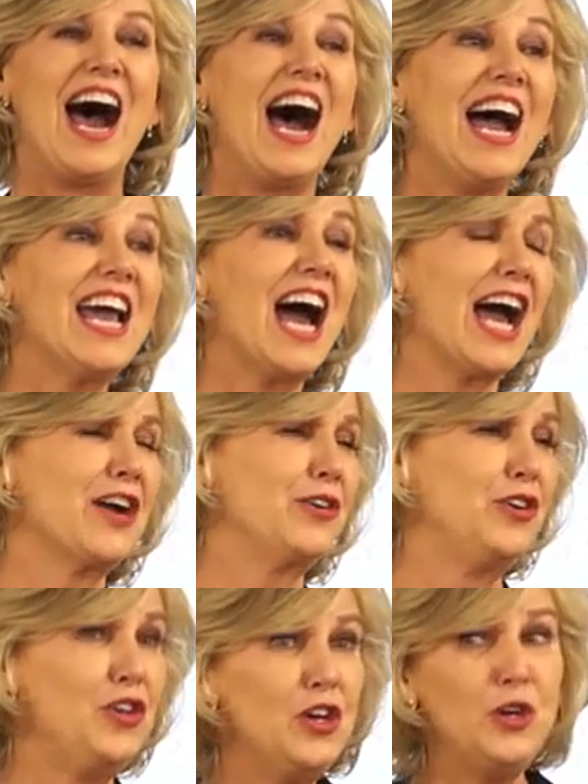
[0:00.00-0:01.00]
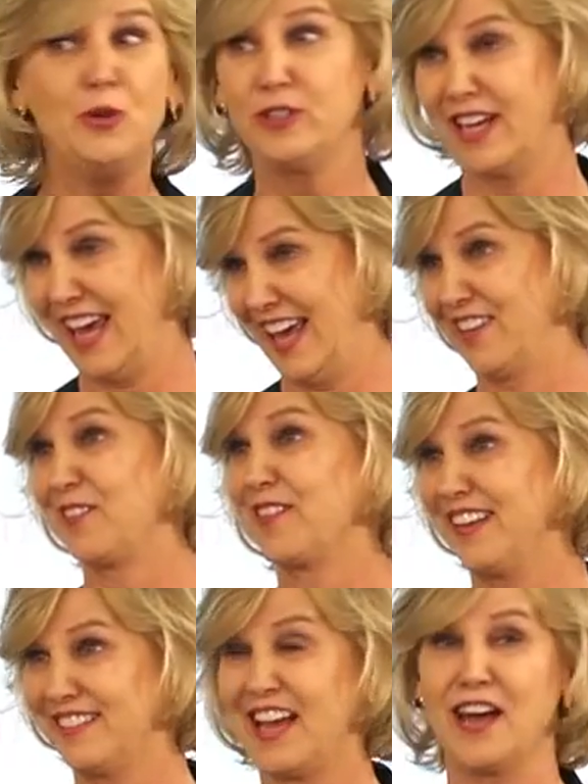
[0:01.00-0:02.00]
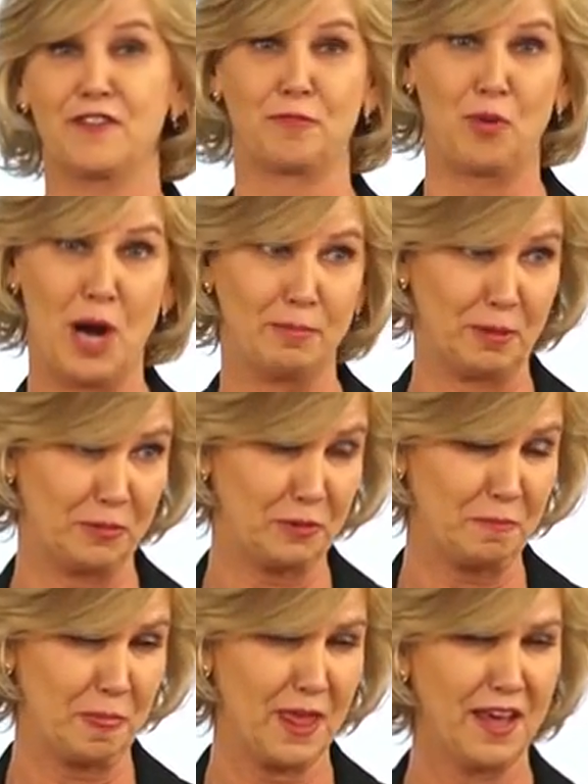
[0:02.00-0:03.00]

"I hired you to handle these kind of problems."